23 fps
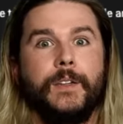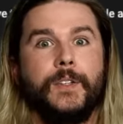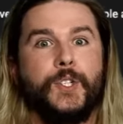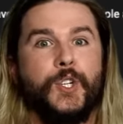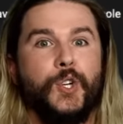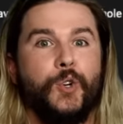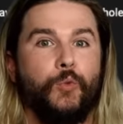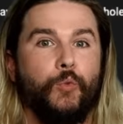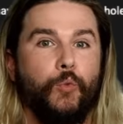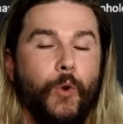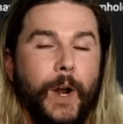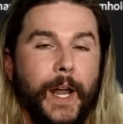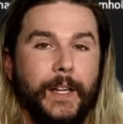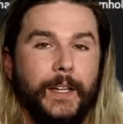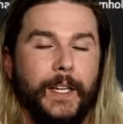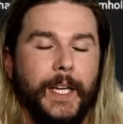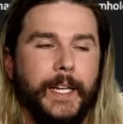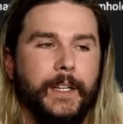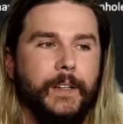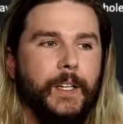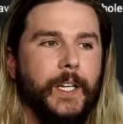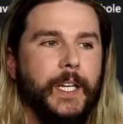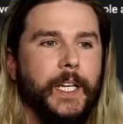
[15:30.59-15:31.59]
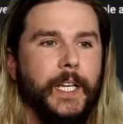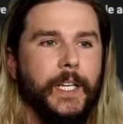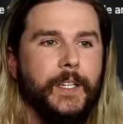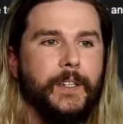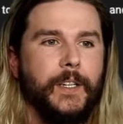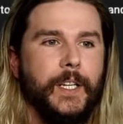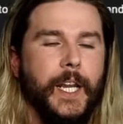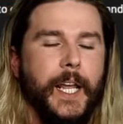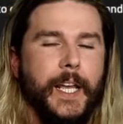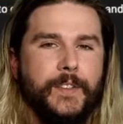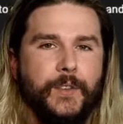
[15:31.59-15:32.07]
to red, like uh, it,
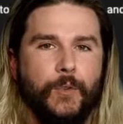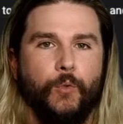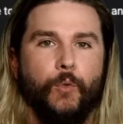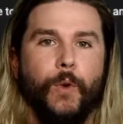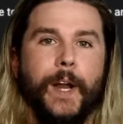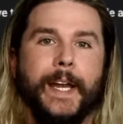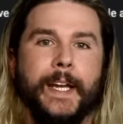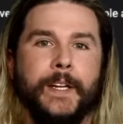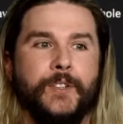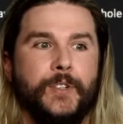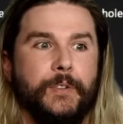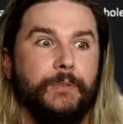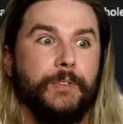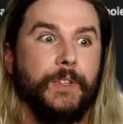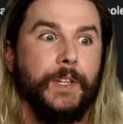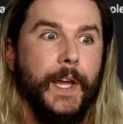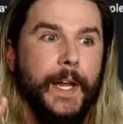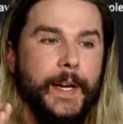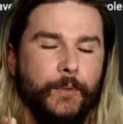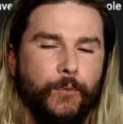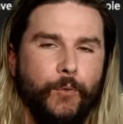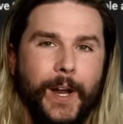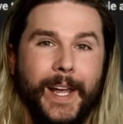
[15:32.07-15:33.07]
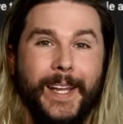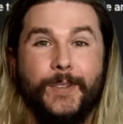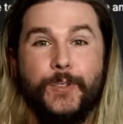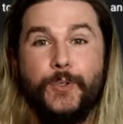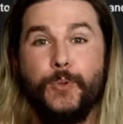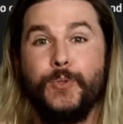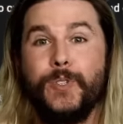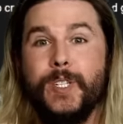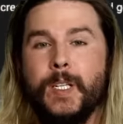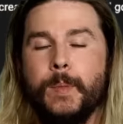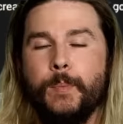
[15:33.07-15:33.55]
it, has a range of light red to
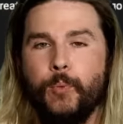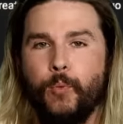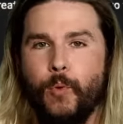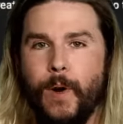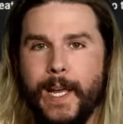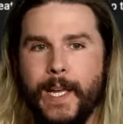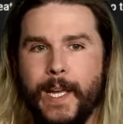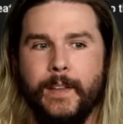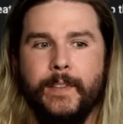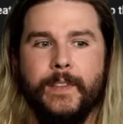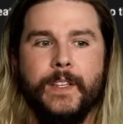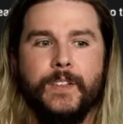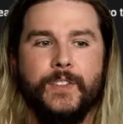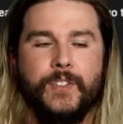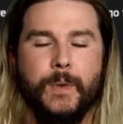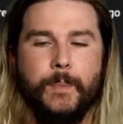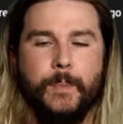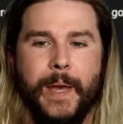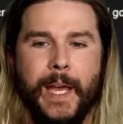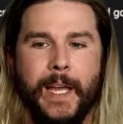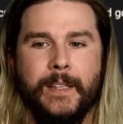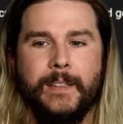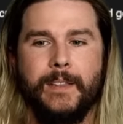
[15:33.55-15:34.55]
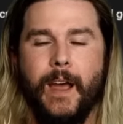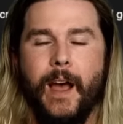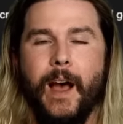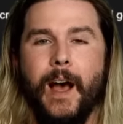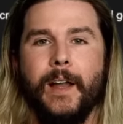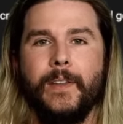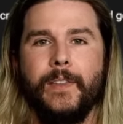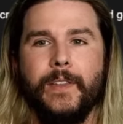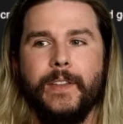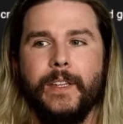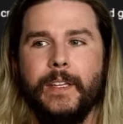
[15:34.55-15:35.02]
deep red, and this depends
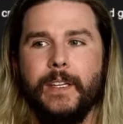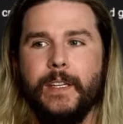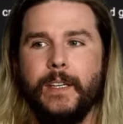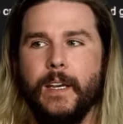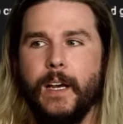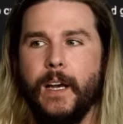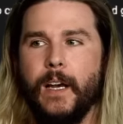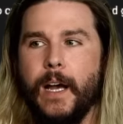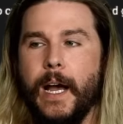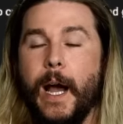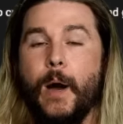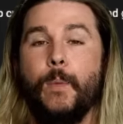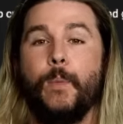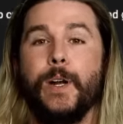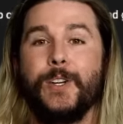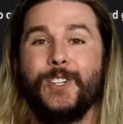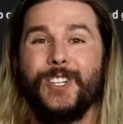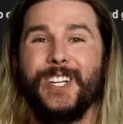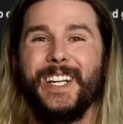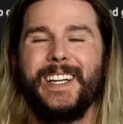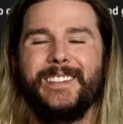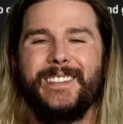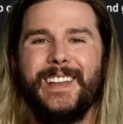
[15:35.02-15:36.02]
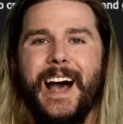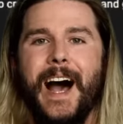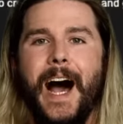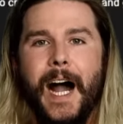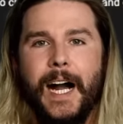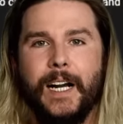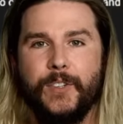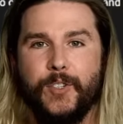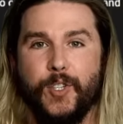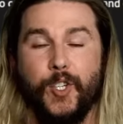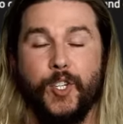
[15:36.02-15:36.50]
on the uh, how much it is
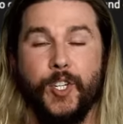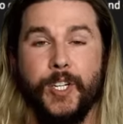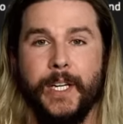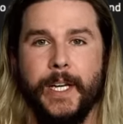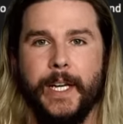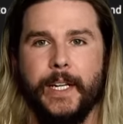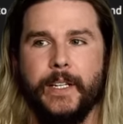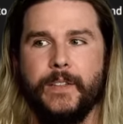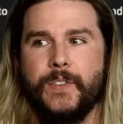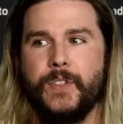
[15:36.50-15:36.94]
oxygenated.